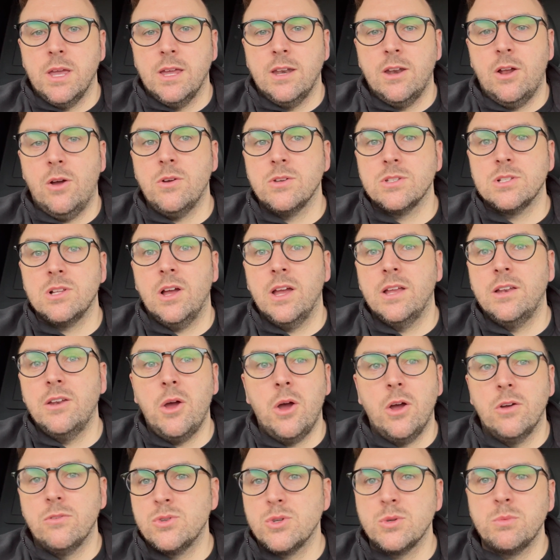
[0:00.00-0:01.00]
And I was like, "No,
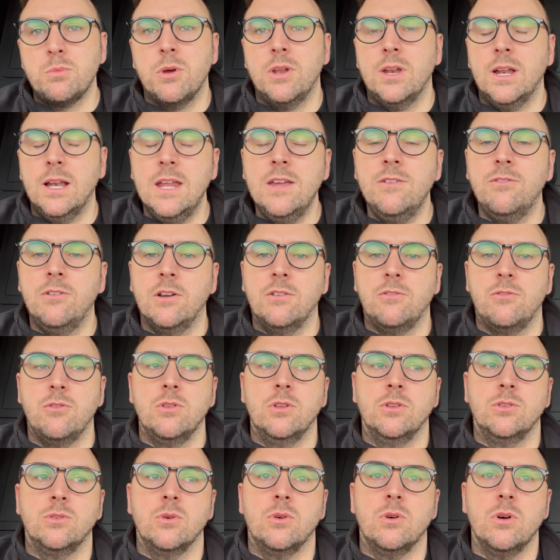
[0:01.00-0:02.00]
I was just putting a leaflet through
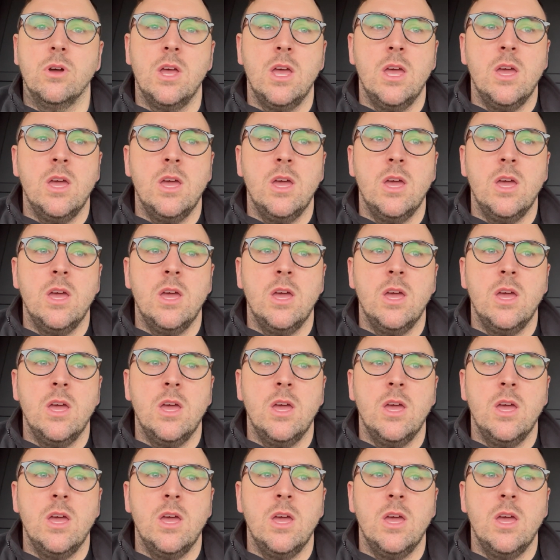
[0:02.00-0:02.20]
the door."